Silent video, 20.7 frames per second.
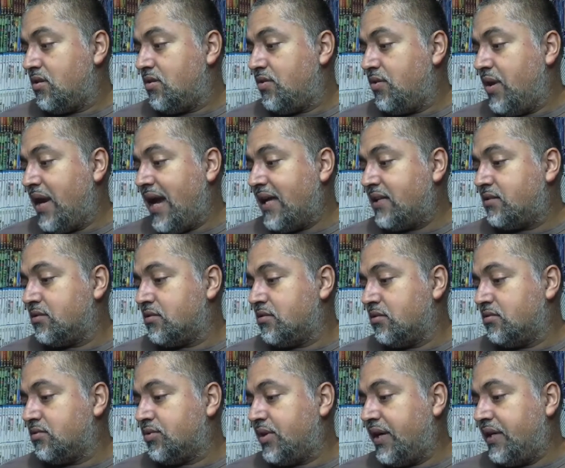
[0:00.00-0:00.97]

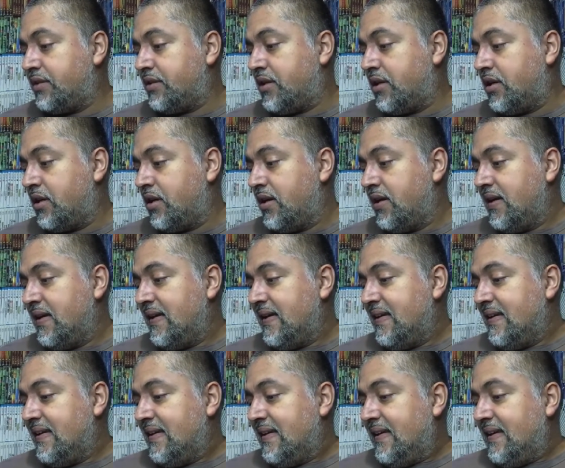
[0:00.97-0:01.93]
theatrical trailer,
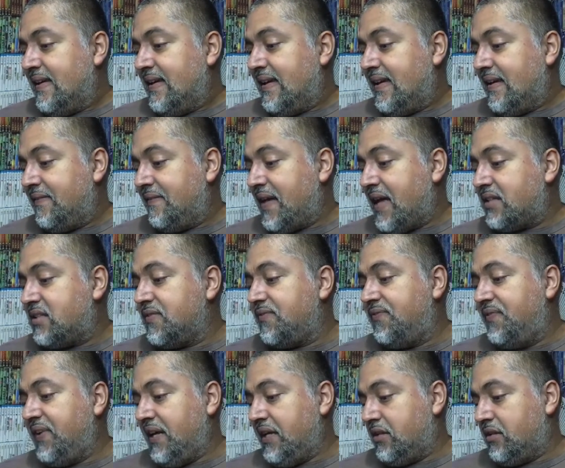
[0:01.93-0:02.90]
and that's a
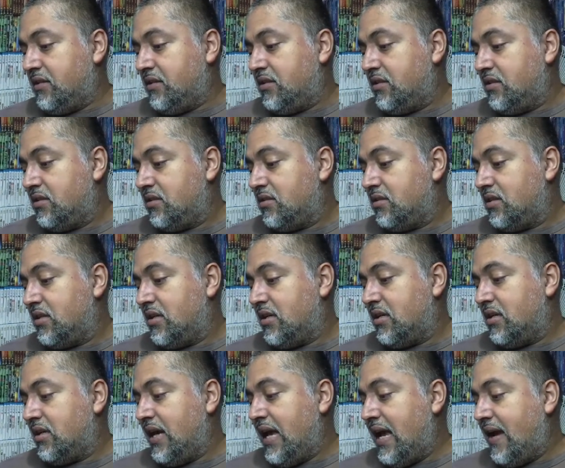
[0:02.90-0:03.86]
fail.
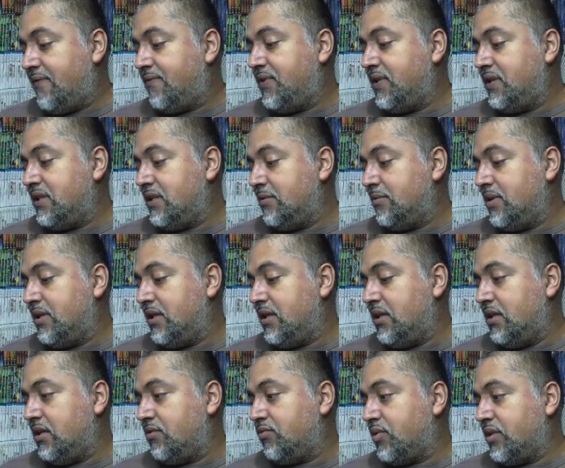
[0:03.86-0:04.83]
Every
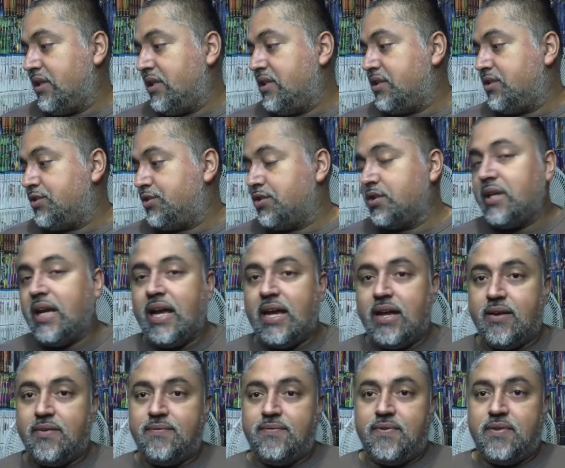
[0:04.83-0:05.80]
DVD release should
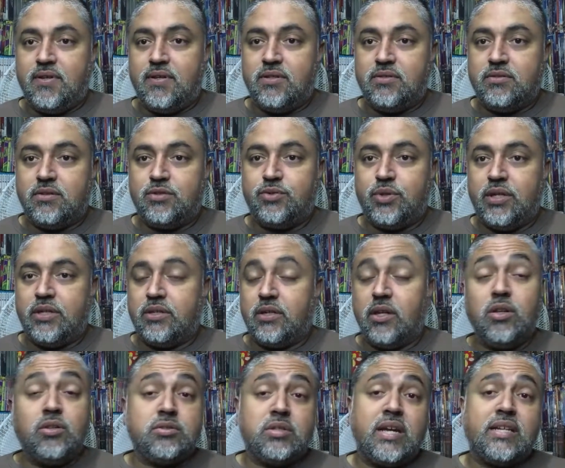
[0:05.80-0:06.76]
have the trailer.
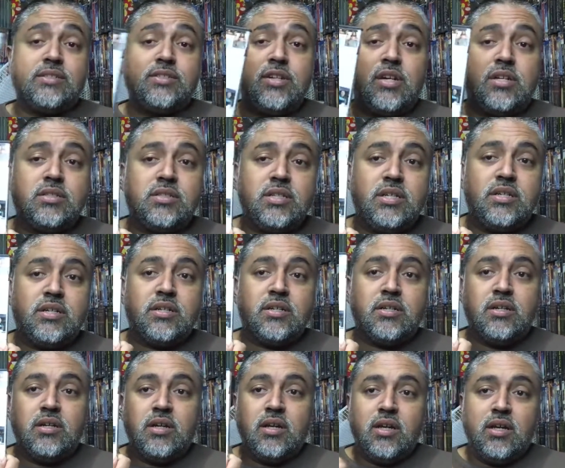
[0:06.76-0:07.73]
It also has John Cena,
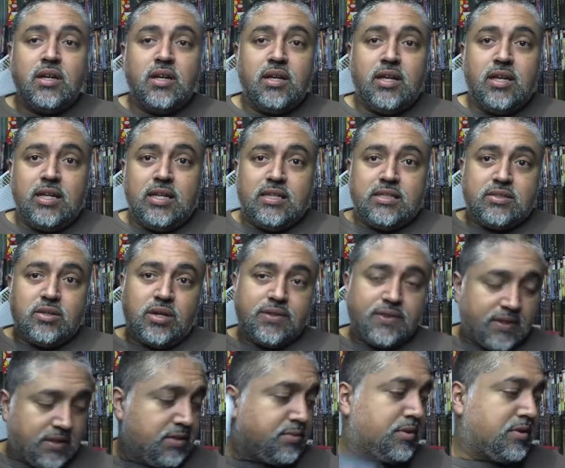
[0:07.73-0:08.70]
so I
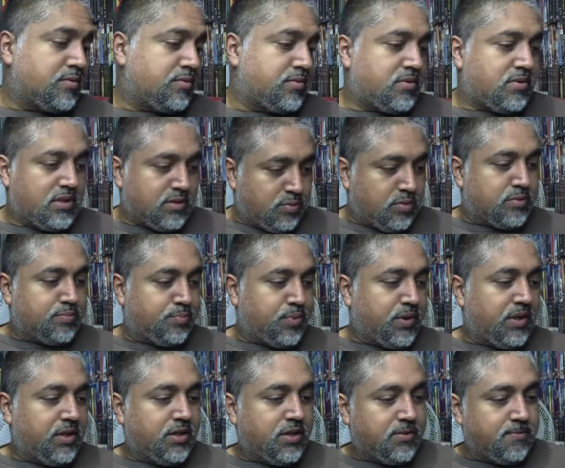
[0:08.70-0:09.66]
thought this was
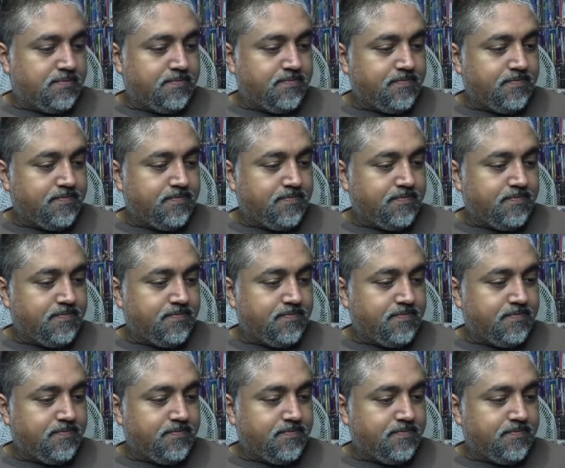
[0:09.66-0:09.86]
pretty good.